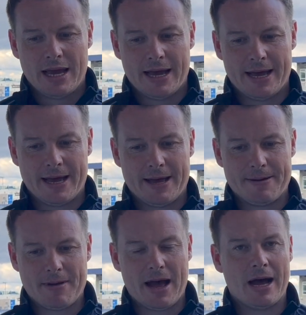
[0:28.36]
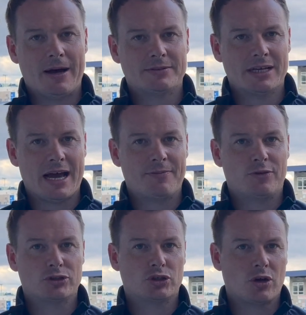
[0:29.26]
At half time,
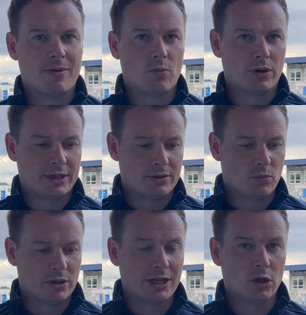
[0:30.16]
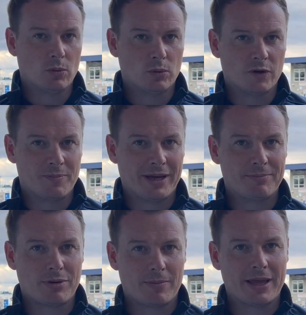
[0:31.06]
for us to come in 1-0 up would have been
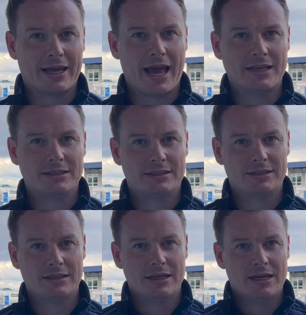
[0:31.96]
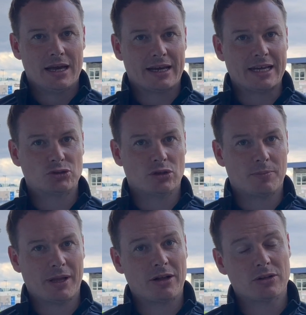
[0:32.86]
probably against run of
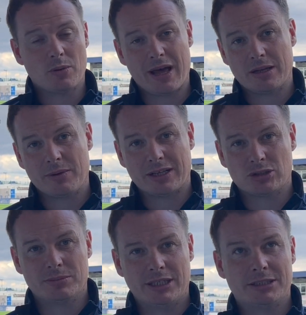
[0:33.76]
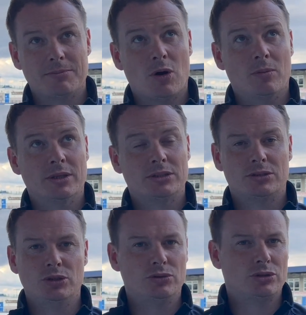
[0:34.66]
play, although we had some decent moments.
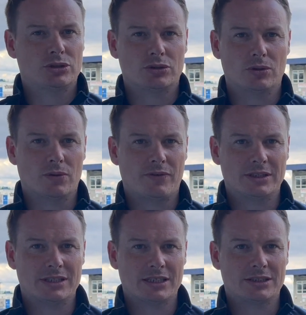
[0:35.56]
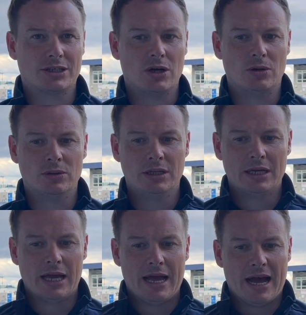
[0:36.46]
Newton scored a fantastic goal,
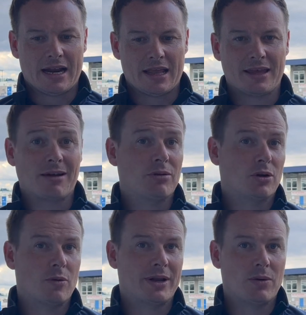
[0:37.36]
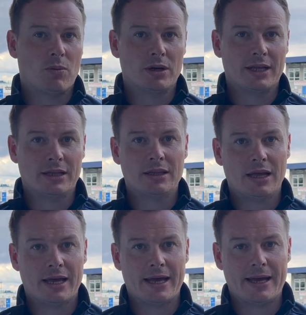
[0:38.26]
and I think we're going to come in at
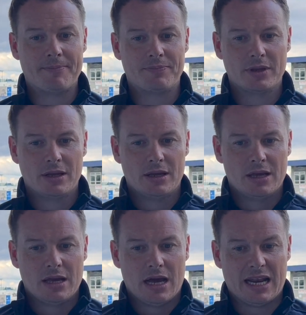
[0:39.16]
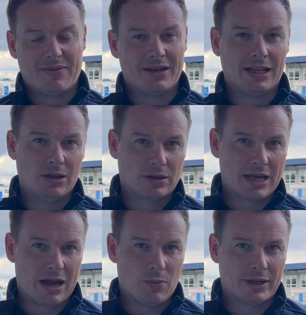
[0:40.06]
1-0 and have a little look
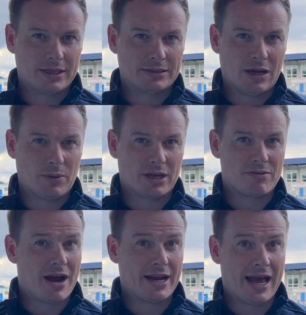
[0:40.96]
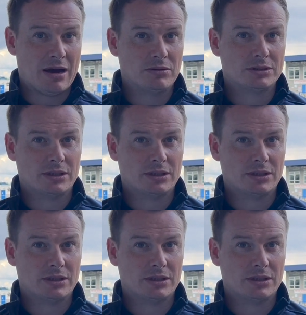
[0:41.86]
at how we can ride it out,